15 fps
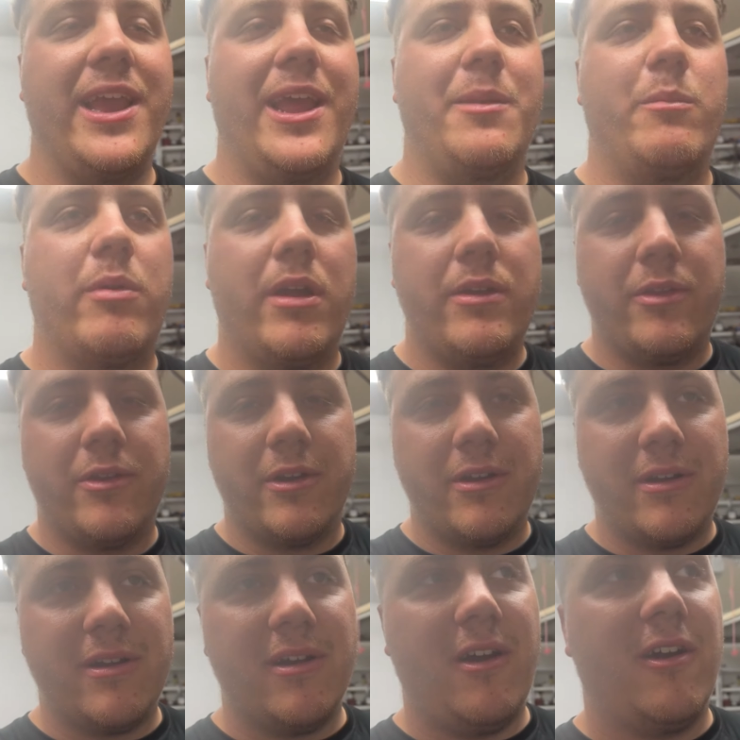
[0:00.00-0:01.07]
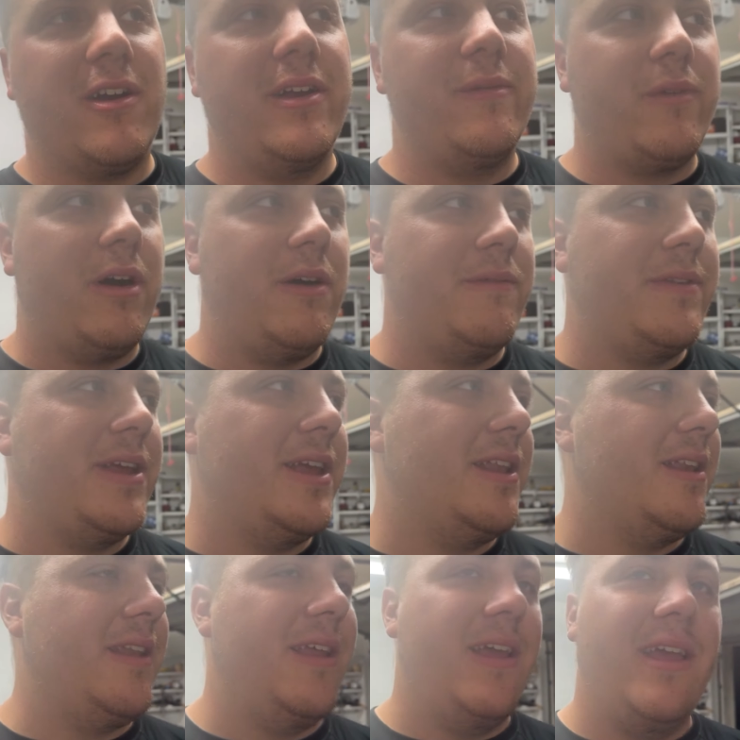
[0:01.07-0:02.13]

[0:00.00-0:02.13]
and brother are involved in